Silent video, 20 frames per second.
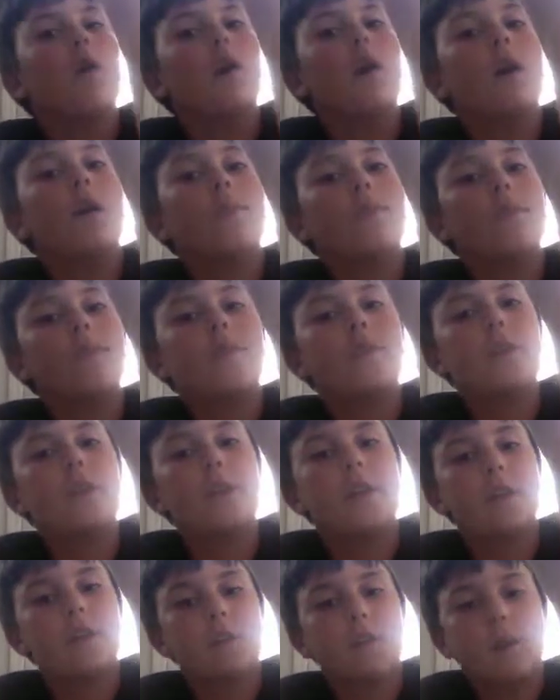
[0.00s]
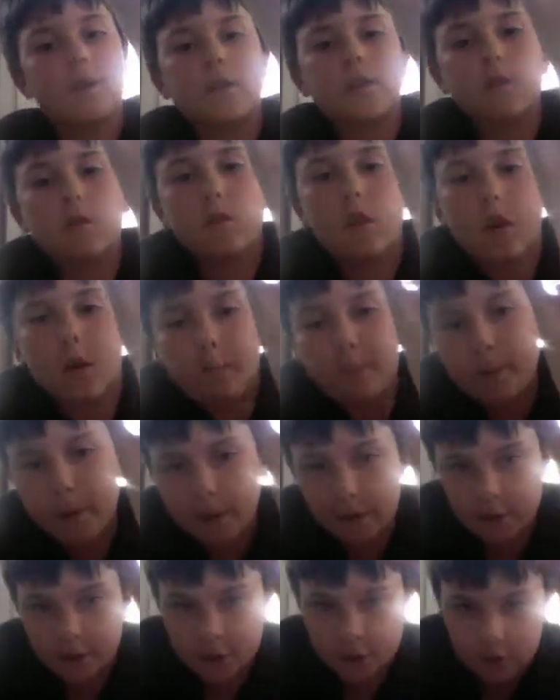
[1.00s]
up in the air like a lob
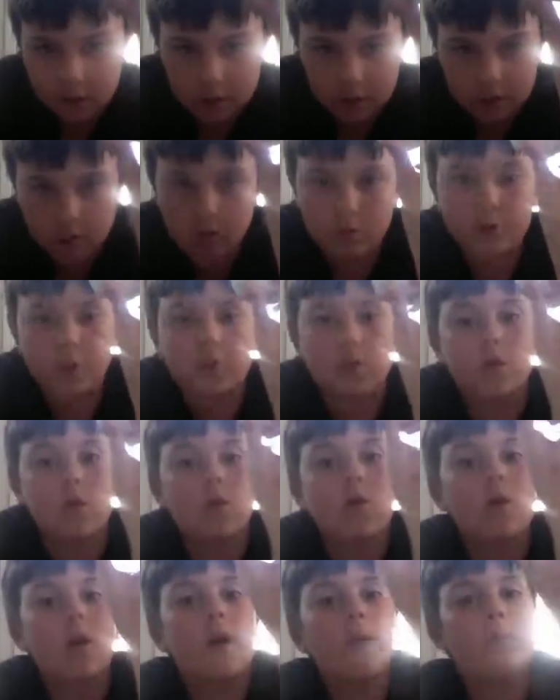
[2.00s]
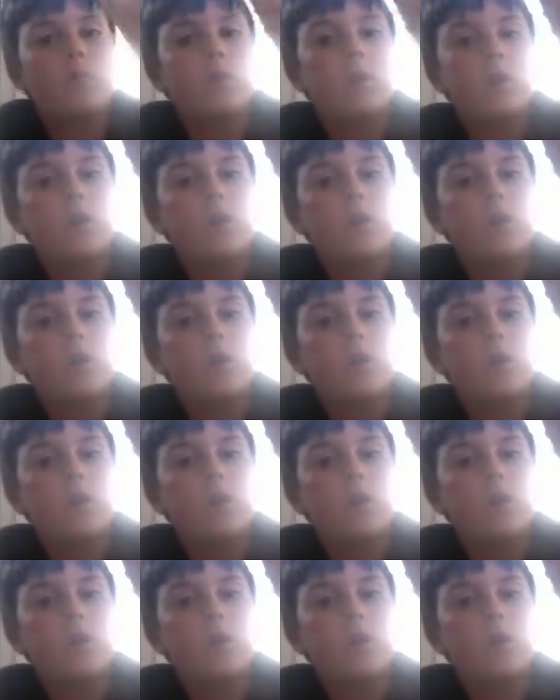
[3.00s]
pitch, and it'll just go up,